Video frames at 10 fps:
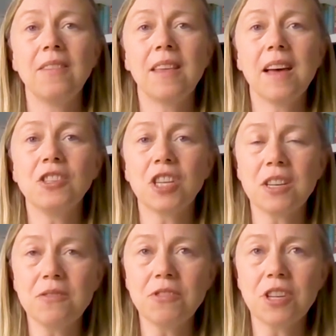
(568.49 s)
that
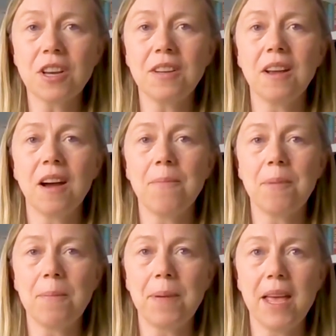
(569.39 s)
children are
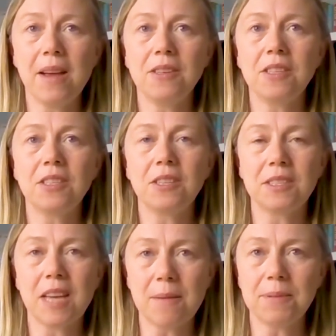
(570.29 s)
prepared to
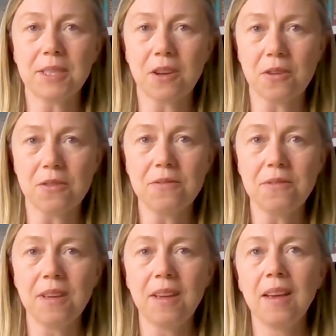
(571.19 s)
skip school,